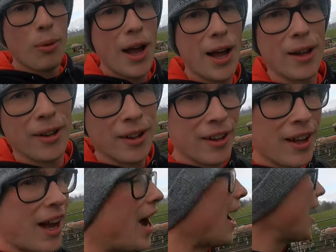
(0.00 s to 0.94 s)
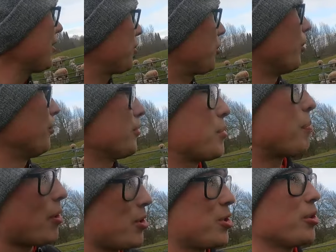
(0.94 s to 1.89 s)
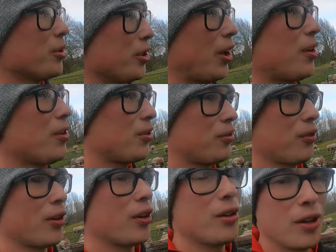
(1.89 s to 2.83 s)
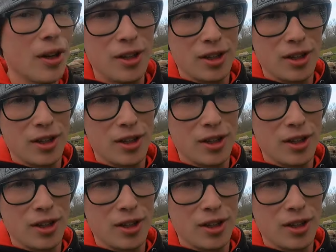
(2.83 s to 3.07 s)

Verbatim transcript: Well, I had come to push all the ewes through